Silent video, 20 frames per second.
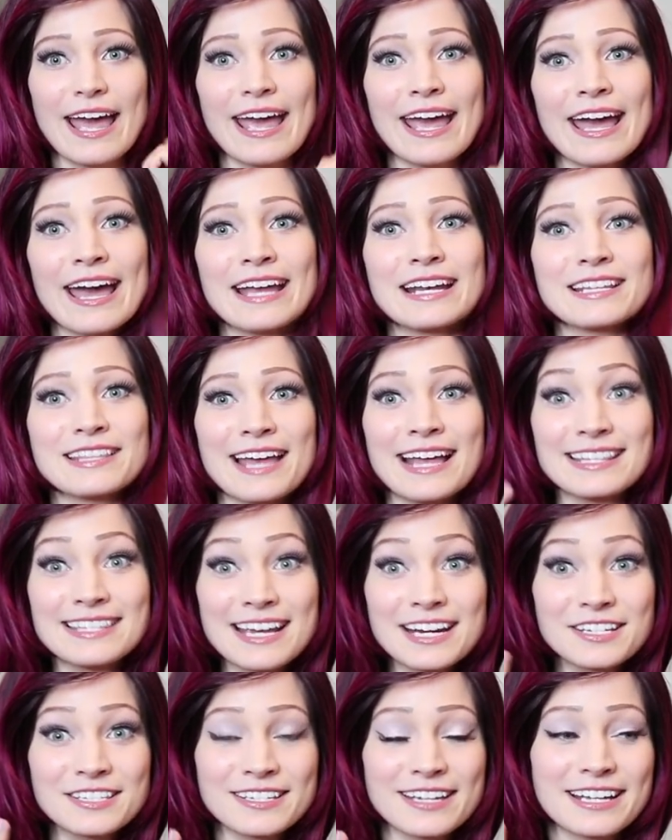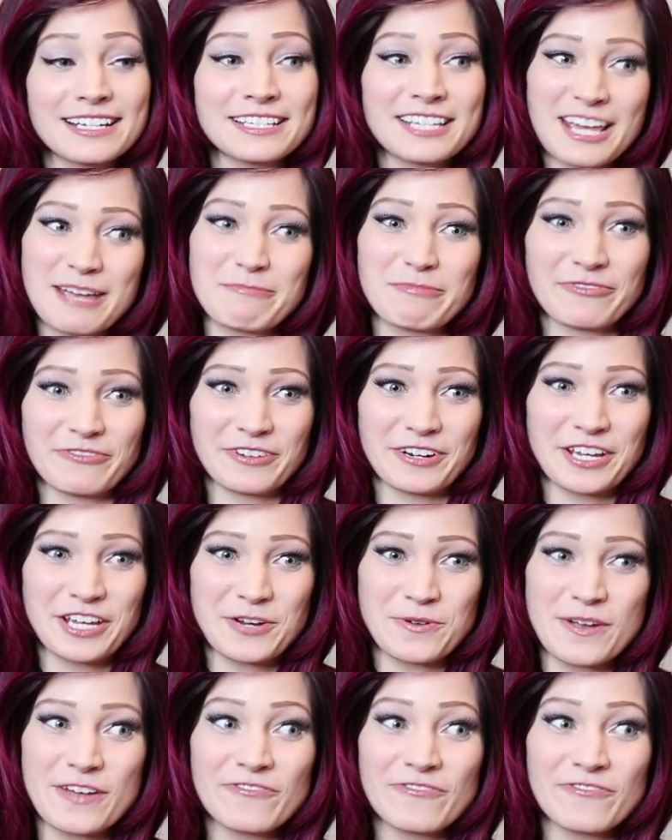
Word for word: And that's actually a tip for you.